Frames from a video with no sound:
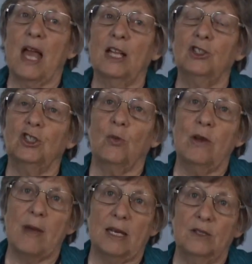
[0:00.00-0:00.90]
And so
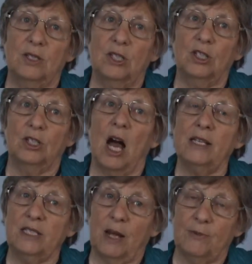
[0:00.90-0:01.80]
we made a decision. I
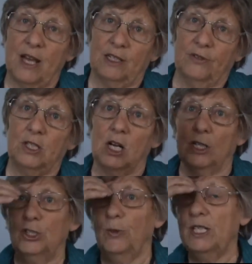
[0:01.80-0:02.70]
stepped out of the
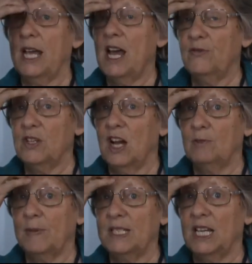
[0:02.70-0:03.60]
college and went to
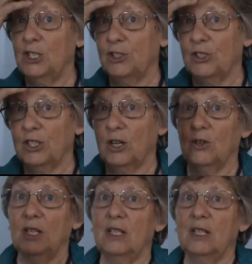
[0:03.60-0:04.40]
half-time about 10 years ago,